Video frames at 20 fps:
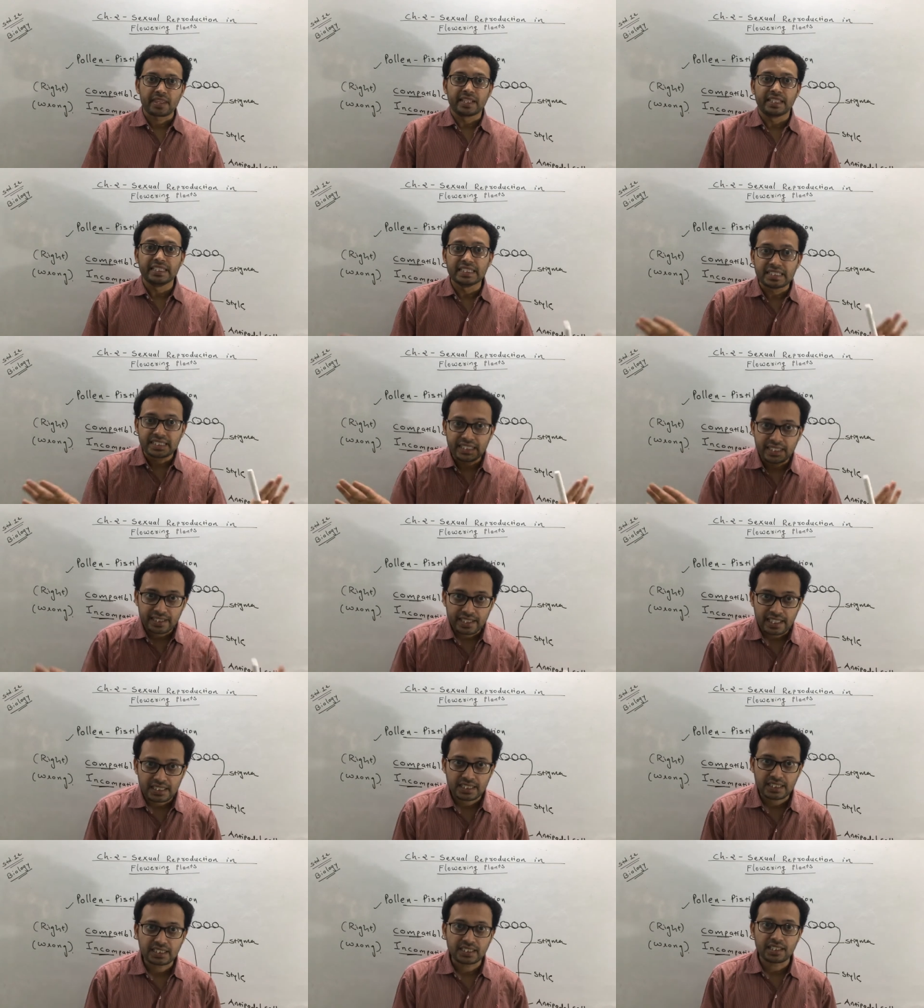Is it
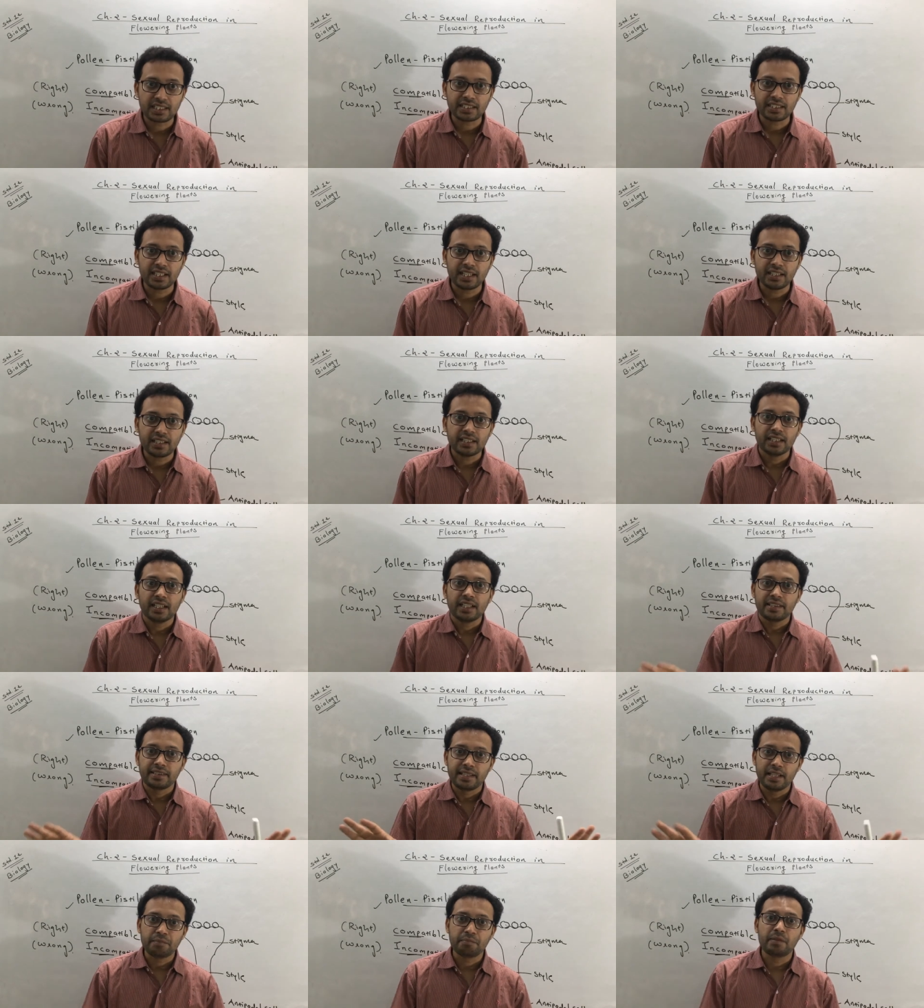necessary
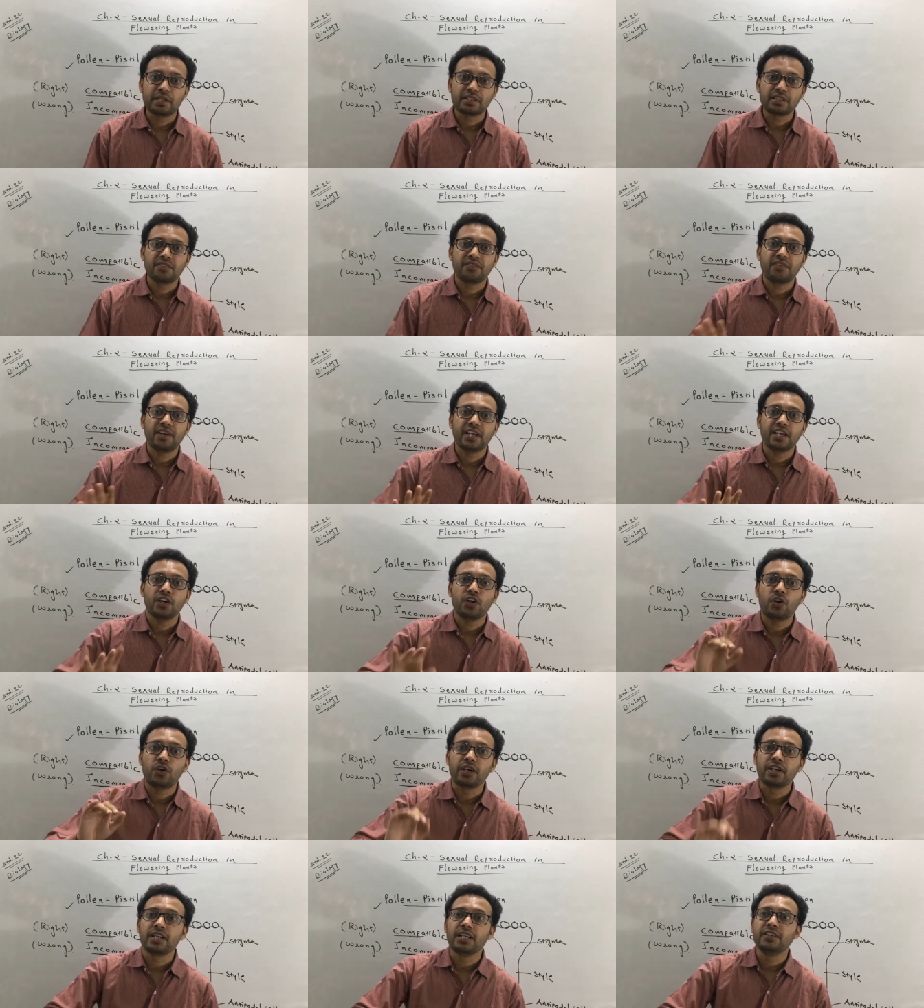that that butterfly
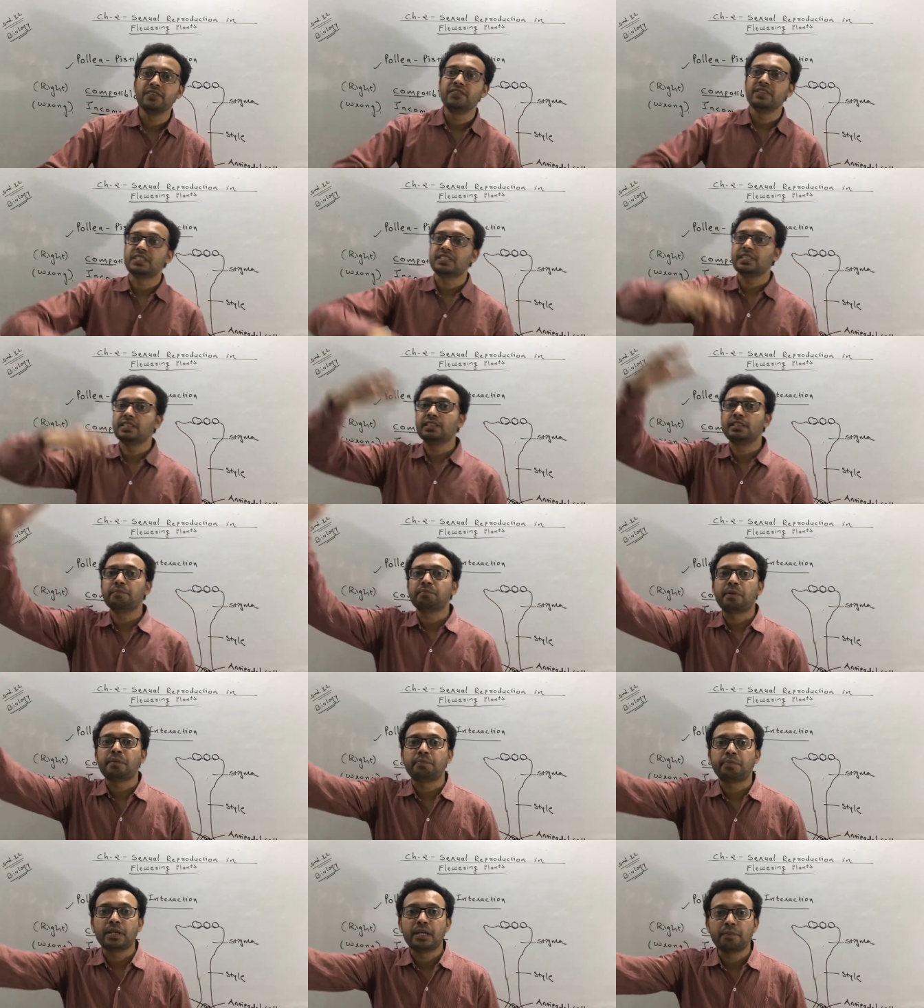only visit the
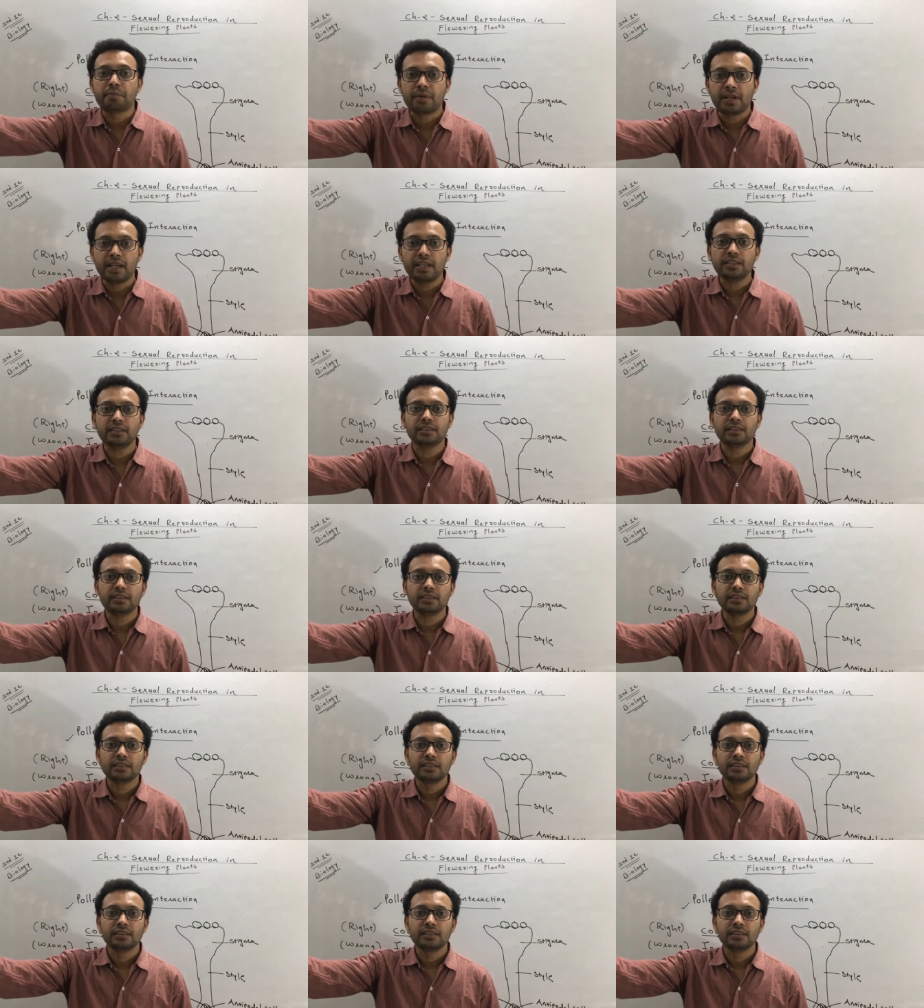papaya plant?